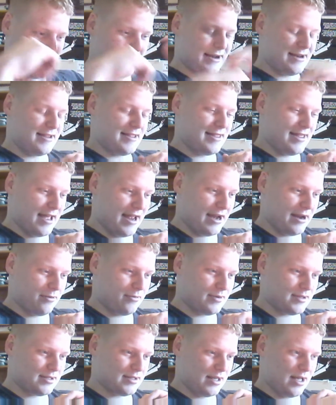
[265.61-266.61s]
And then I
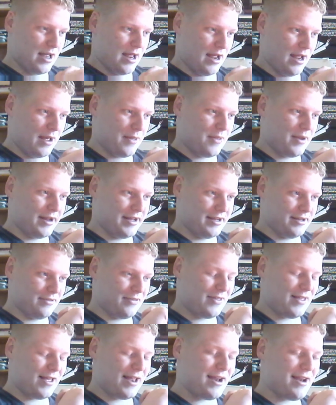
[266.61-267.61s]
was like, and
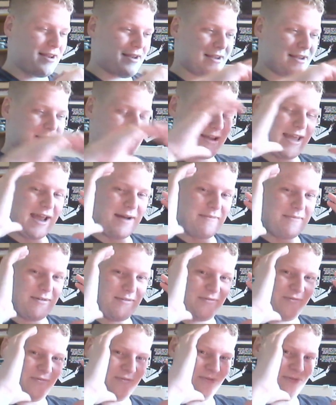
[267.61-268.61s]
then the camera
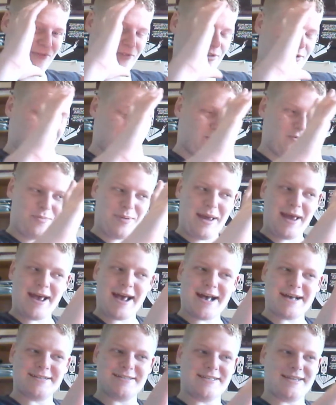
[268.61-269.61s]
flew
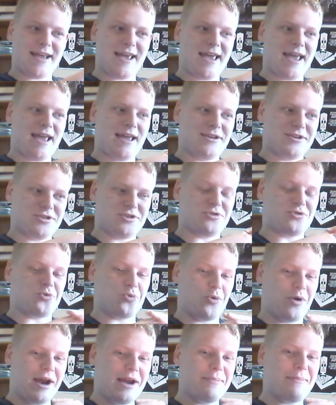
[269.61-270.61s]
past a
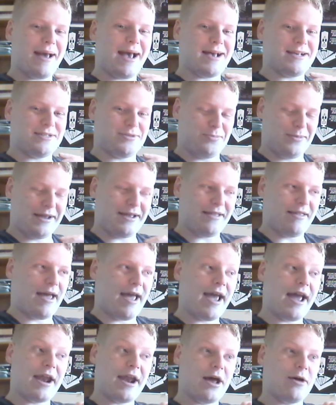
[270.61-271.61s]
destroyed mass
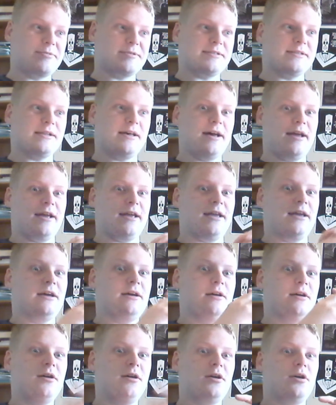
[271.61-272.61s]
relay, and I was like,
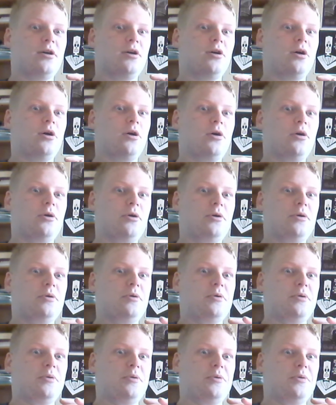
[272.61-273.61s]

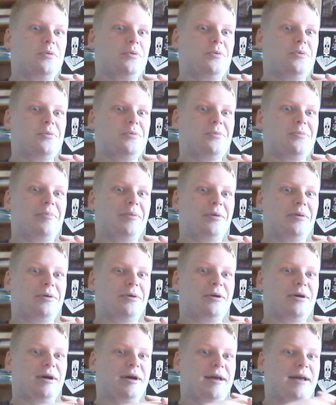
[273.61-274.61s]
oh
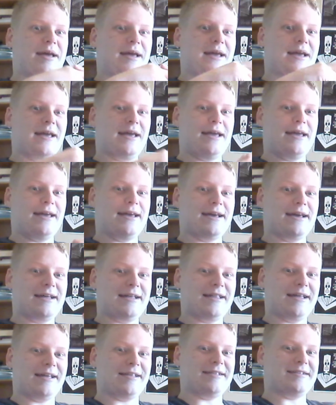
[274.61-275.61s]
boy,
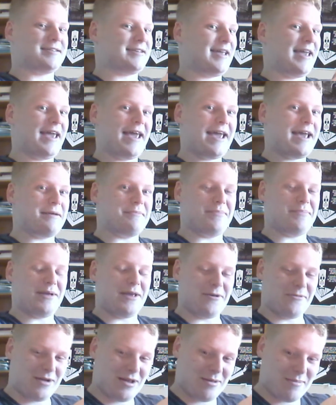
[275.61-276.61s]
like, this can't be
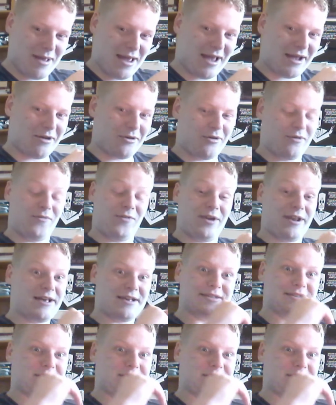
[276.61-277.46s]
a remake, or if it is,